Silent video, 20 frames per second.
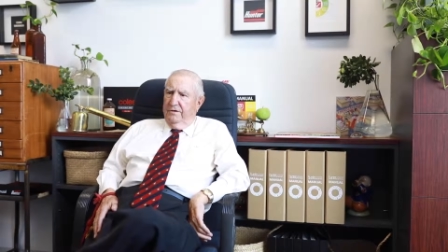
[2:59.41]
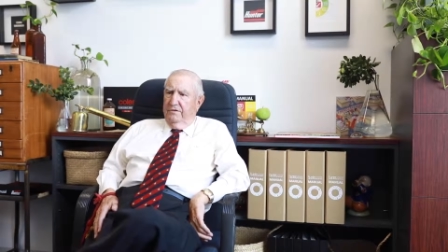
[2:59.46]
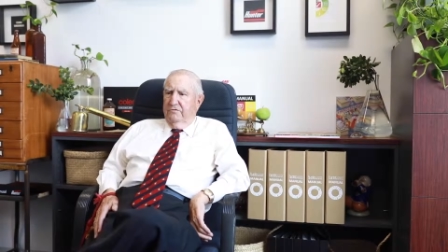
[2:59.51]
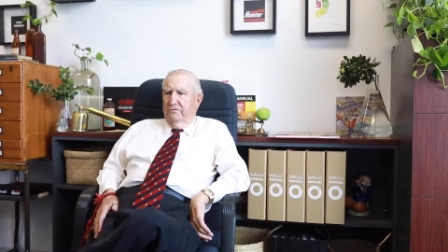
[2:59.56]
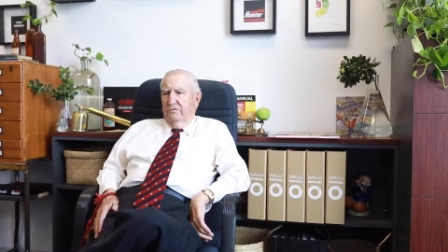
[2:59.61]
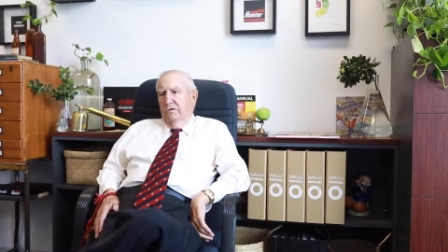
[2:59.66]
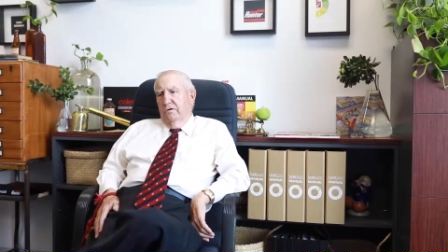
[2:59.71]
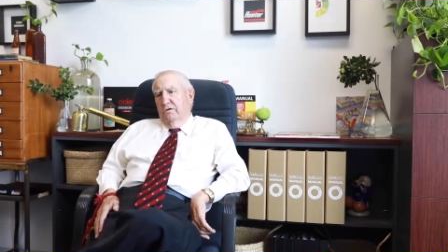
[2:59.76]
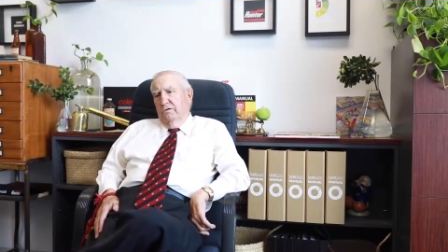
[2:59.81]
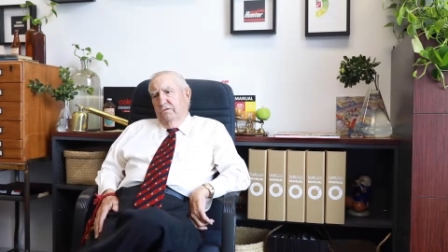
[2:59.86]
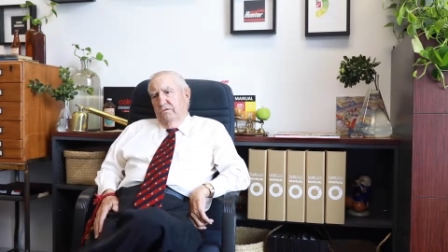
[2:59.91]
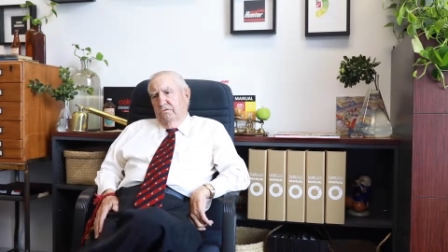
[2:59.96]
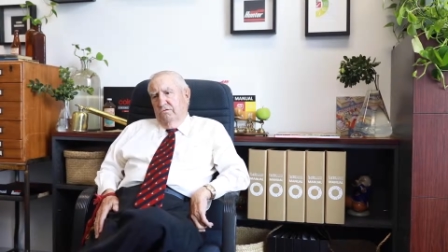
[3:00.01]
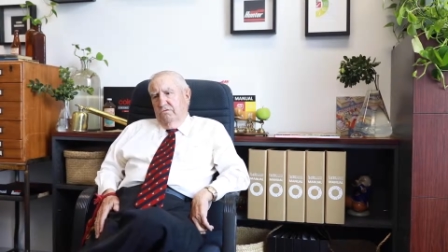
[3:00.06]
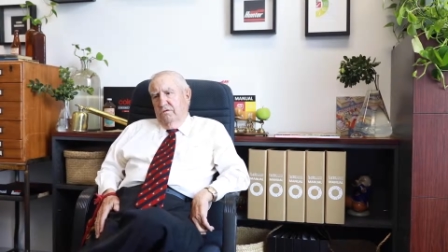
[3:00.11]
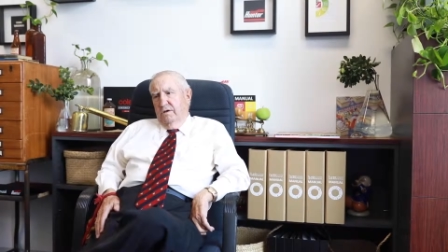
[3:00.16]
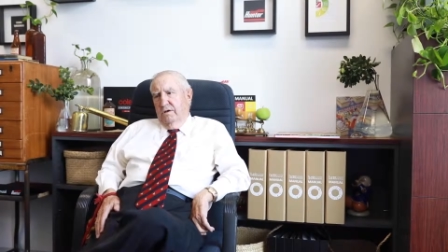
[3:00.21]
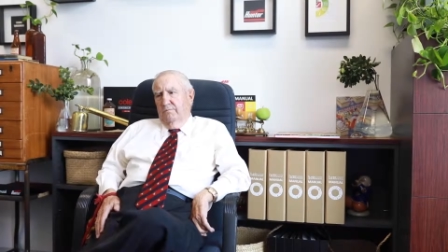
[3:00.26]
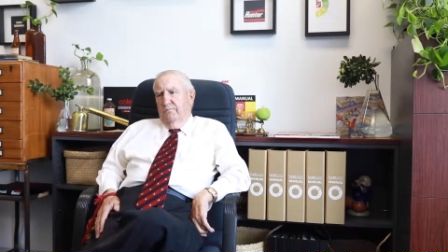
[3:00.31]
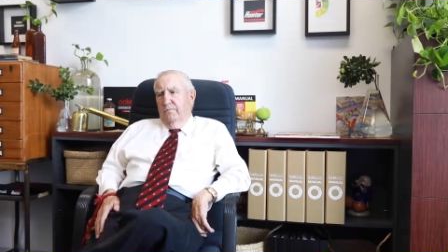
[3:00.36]
this he said, oh, this
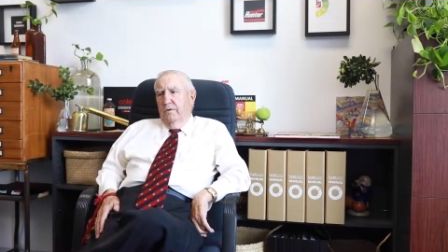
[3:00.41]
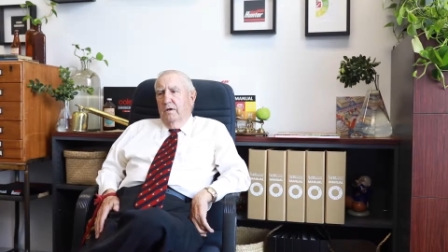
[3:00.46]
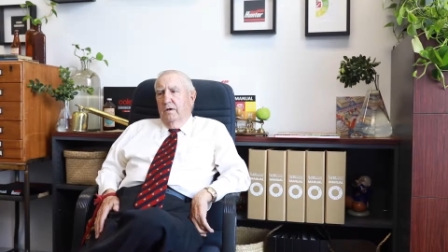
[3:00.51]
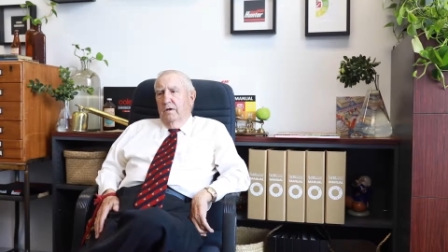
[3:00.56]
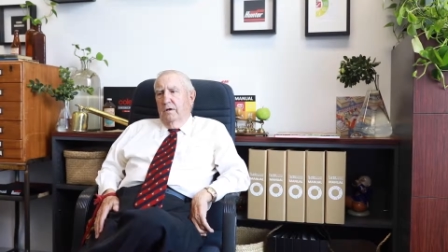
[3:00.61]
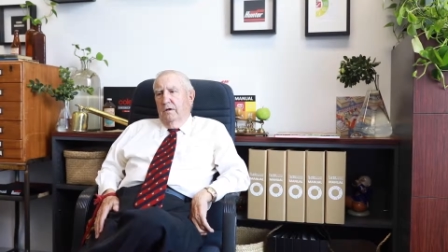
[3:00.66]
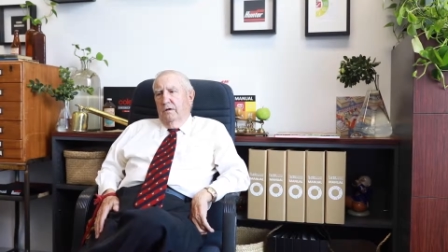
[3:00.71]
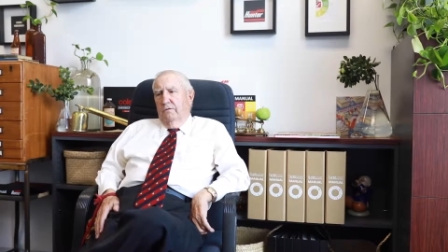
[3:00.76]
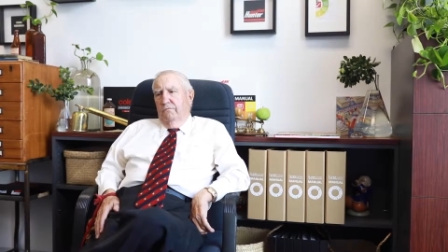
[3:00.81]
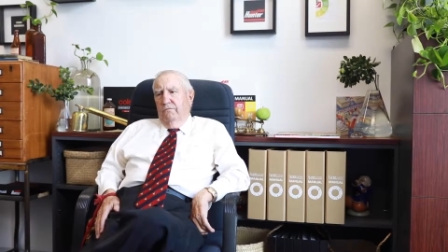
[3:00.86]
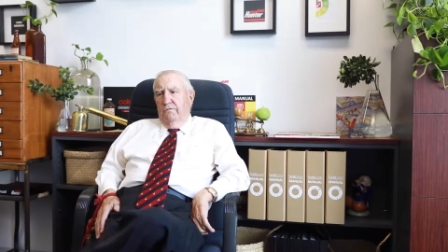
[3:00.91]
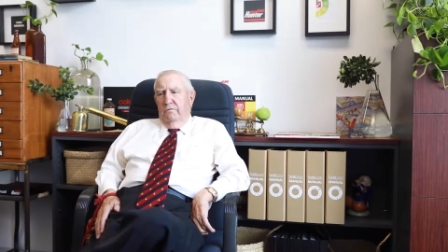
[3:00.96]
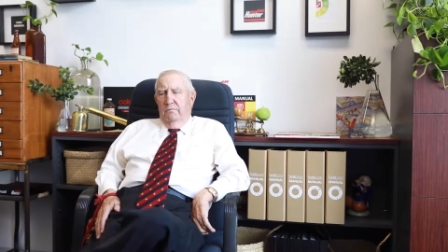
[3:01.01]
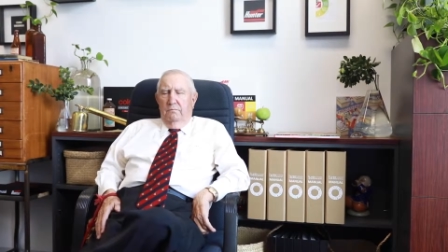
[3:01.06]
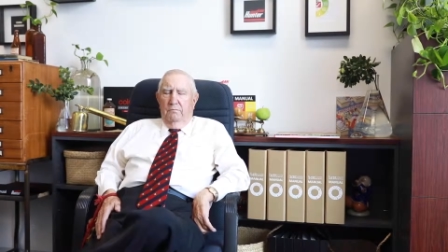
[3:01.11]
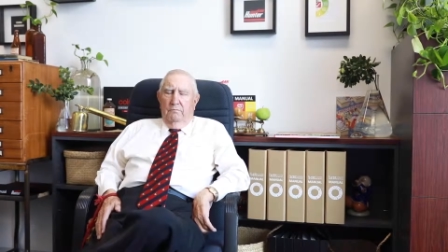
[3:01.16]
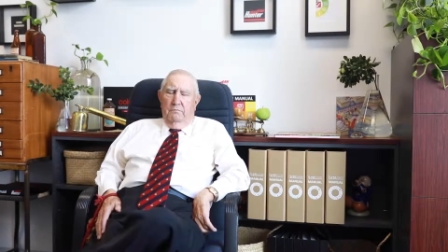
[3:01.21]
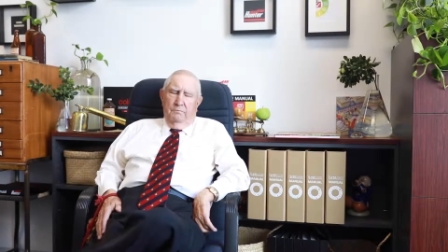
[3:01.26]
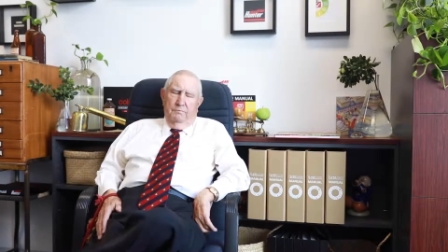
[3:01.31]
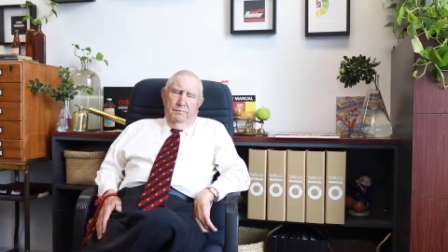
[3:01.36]
chap
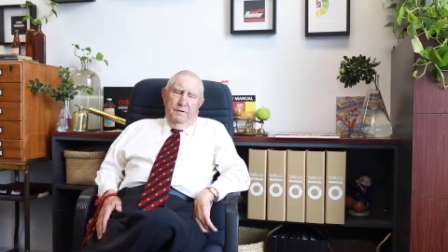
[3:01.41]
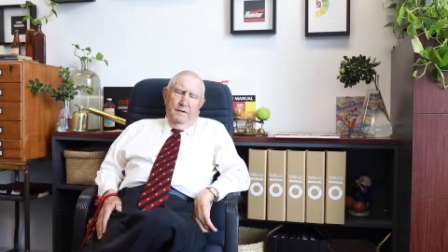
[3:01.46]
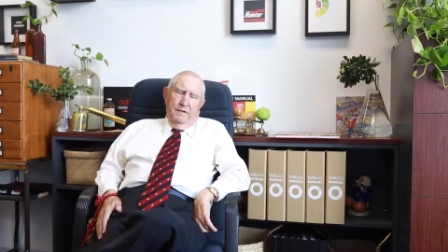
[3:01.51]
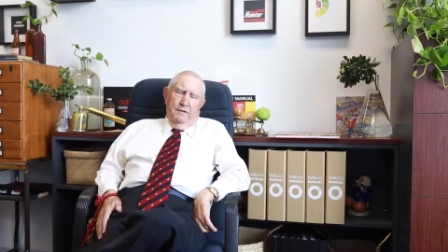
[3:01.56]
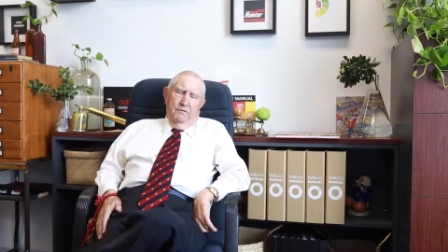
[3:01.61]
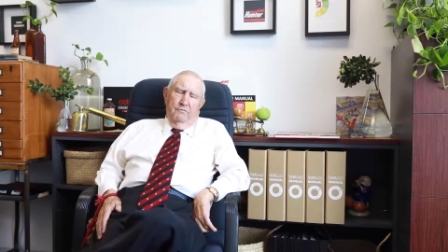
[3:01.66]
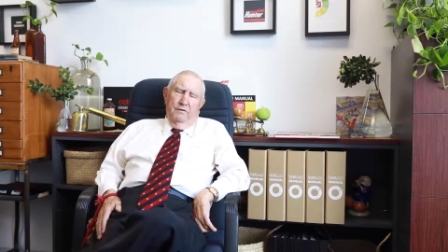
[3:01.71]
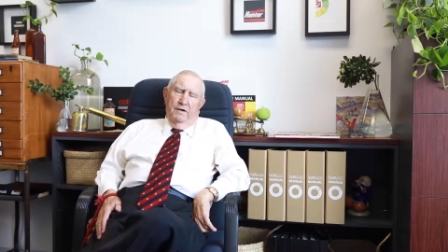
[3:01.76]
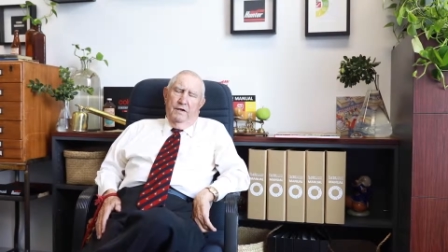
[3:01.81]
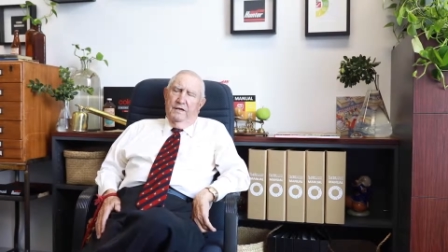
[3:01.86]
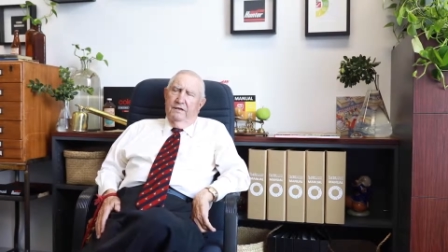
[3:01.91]
from Ballarat,